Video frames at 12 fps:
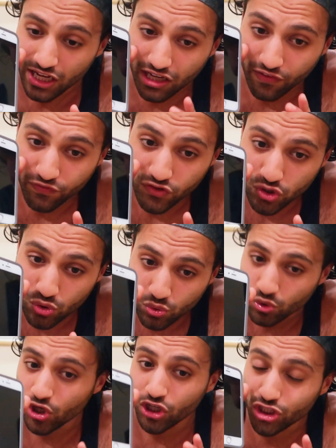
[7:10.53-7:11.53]
If
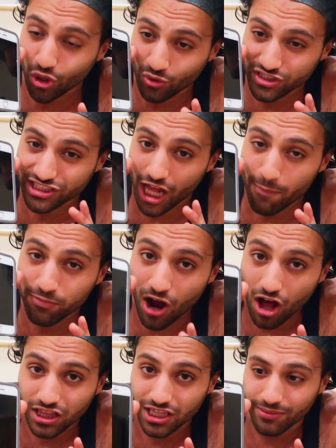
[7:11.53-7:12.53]
you don't stop
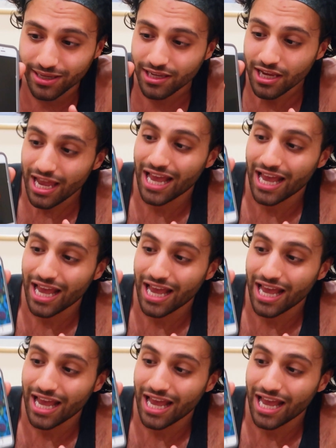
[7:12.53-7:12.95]
calling me